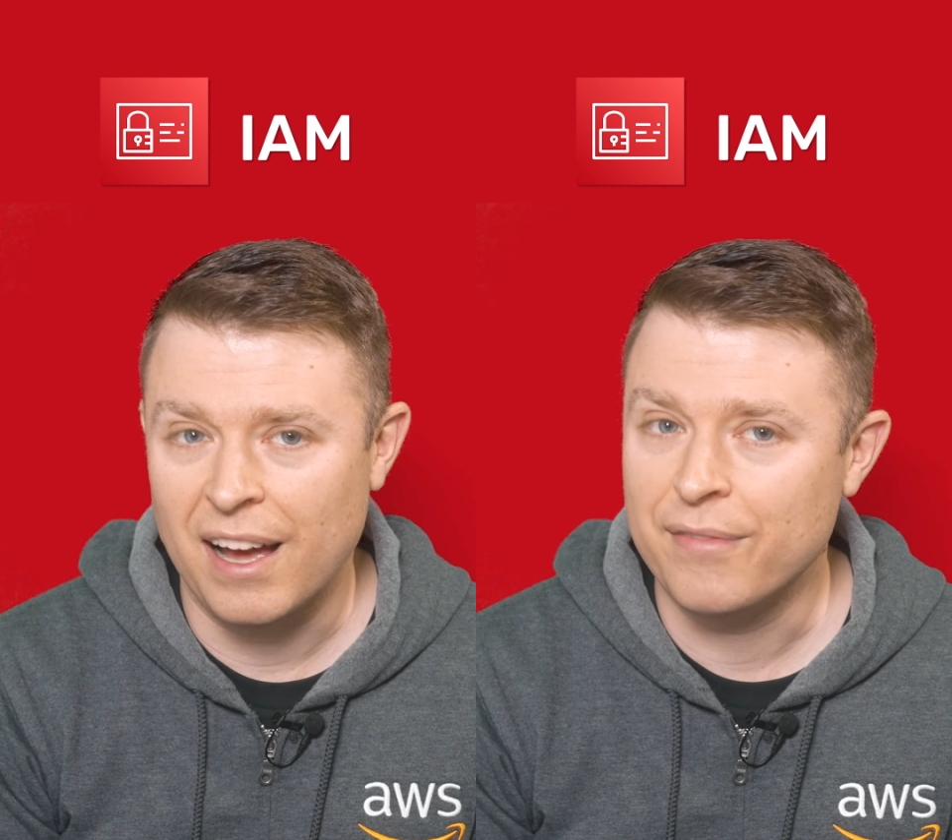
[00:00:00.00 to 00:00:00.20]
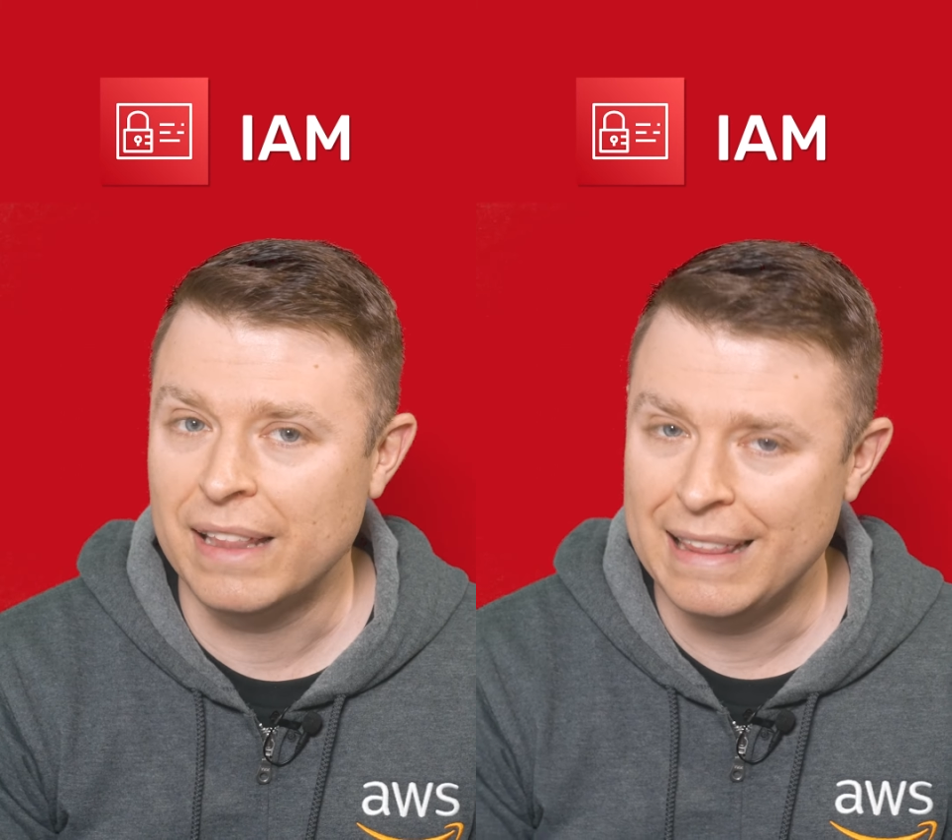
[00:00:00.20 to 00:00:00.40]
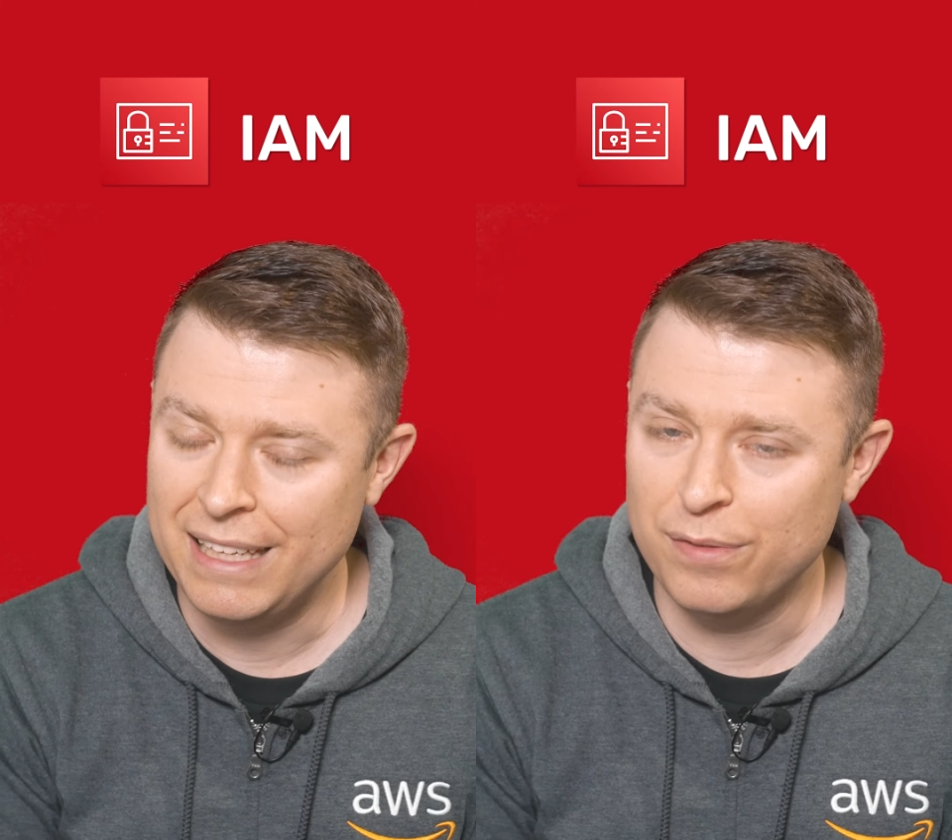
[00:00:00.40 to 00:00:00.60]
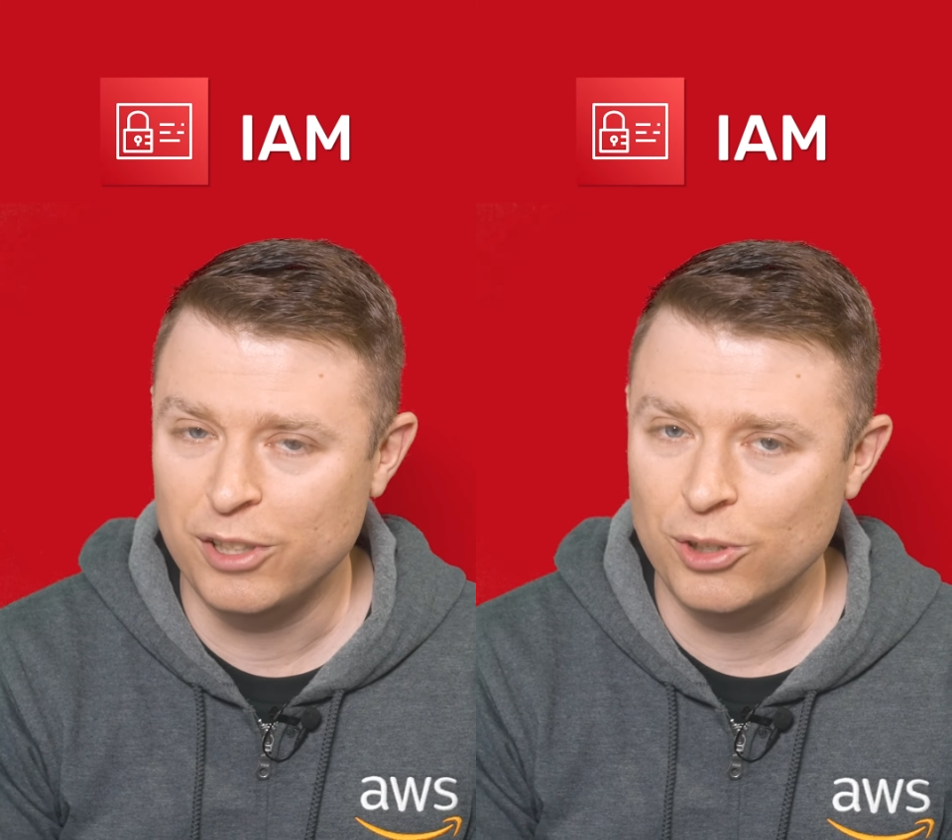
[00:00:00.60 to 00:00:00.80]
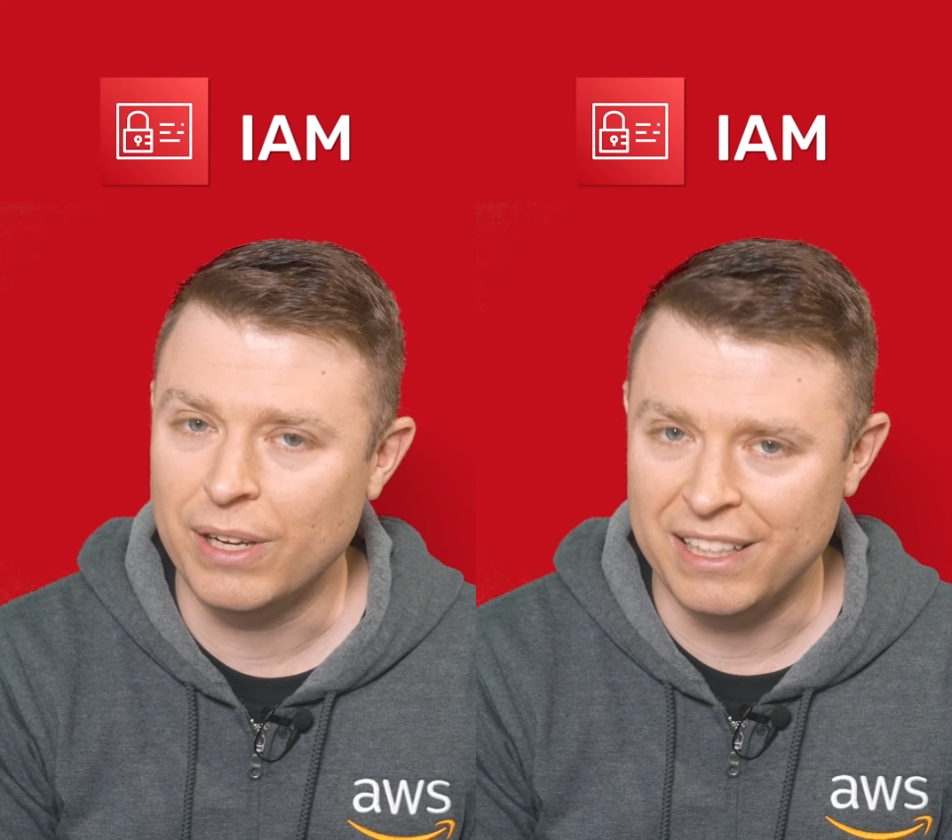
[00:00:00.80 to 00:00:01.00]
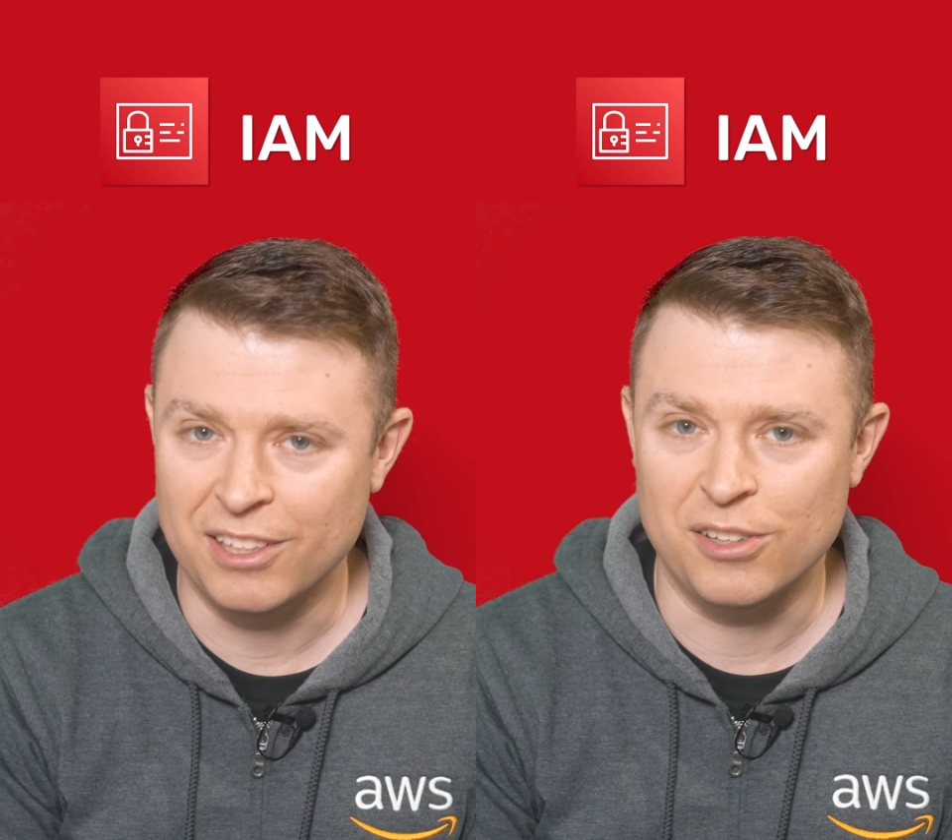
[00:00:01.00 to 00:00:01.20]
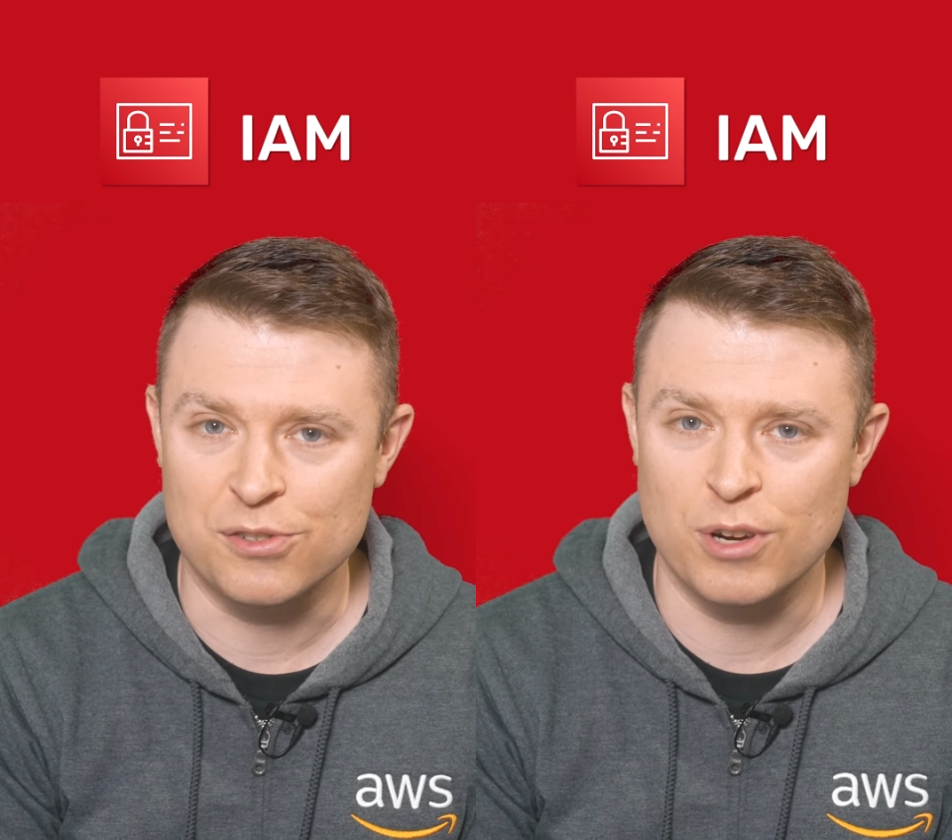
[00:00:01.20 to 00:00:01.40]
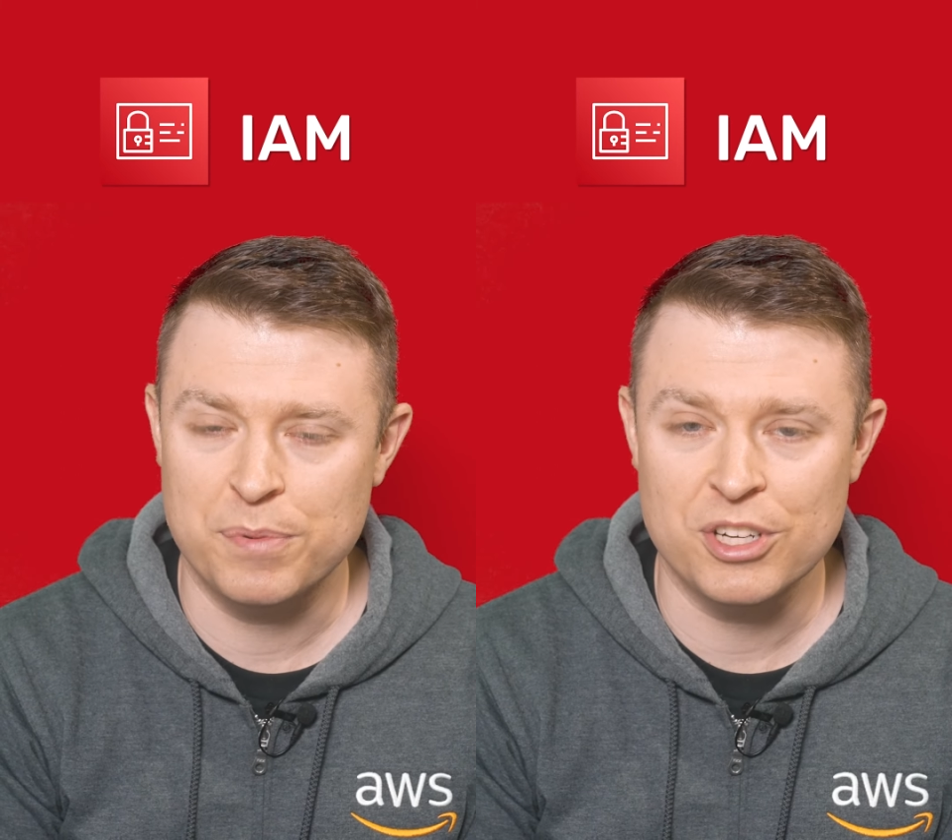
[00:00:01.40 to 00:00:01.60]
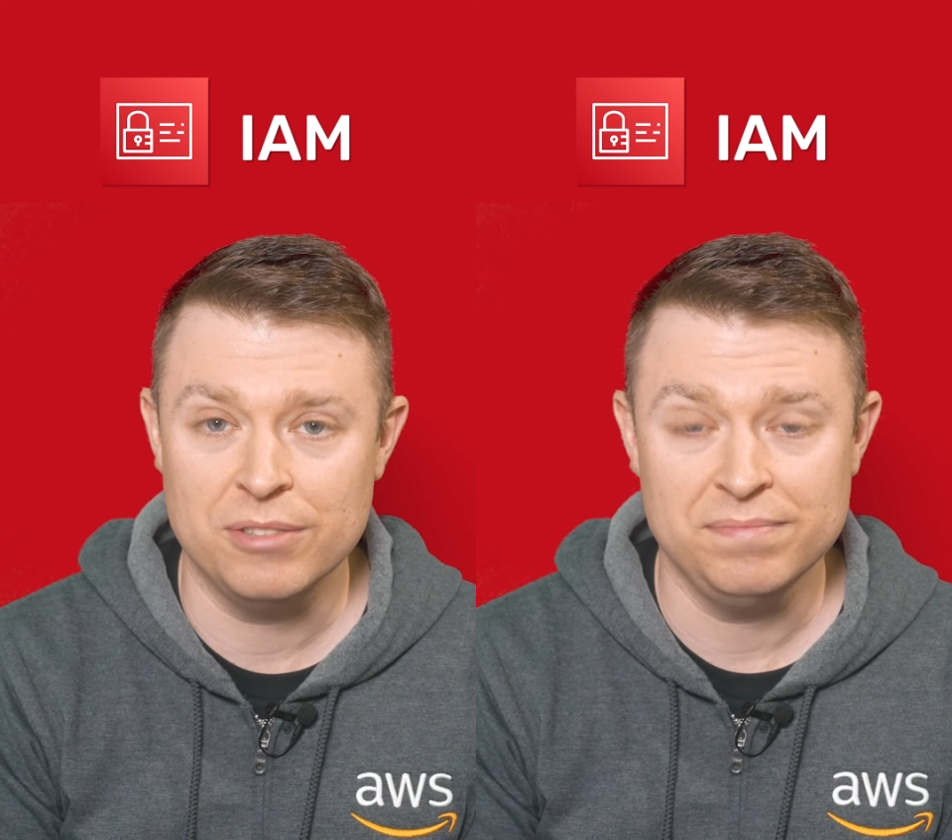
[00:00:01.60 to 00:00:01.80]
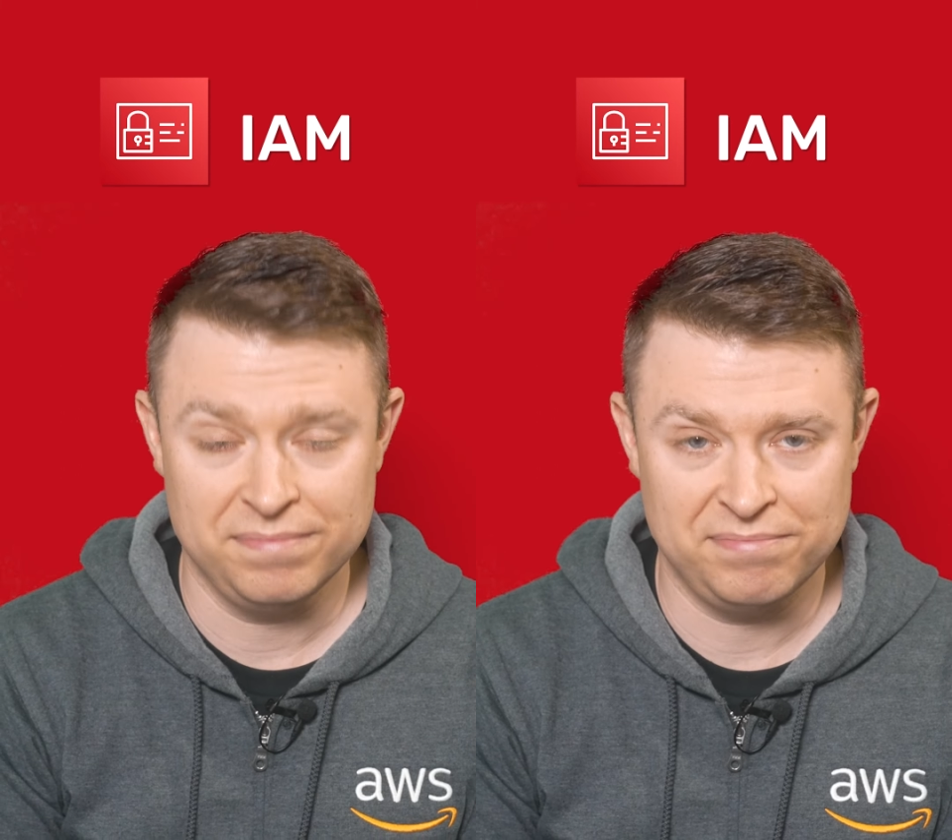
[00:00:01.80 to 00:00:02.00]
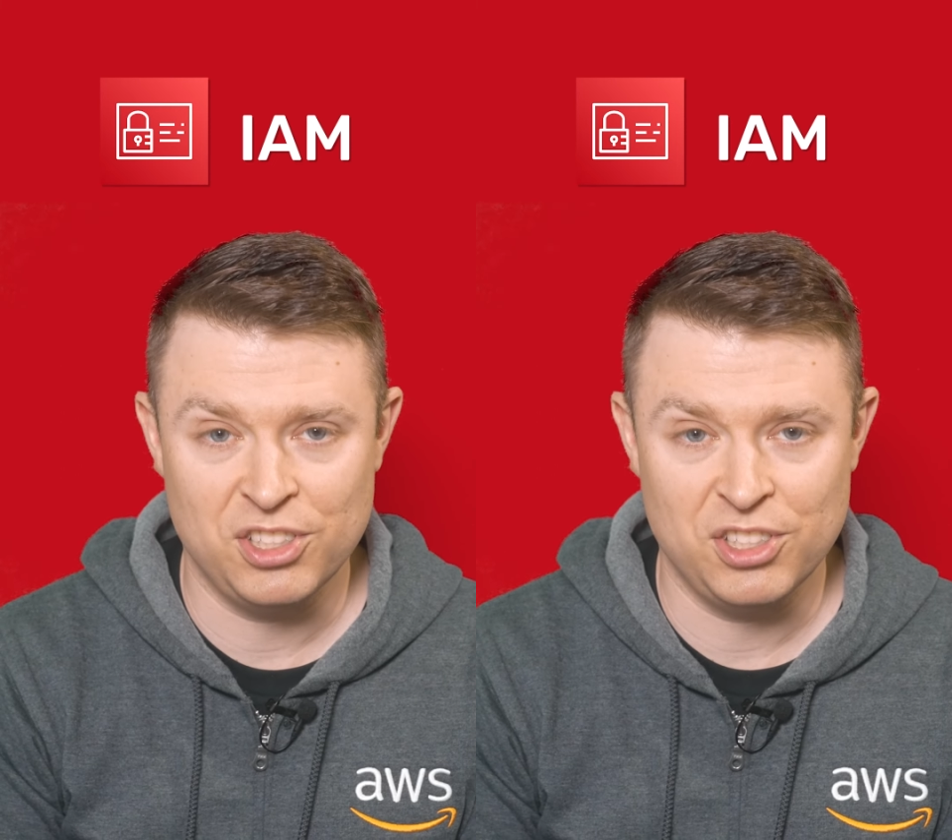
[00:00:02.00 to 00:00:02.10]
I have a link for you in the description.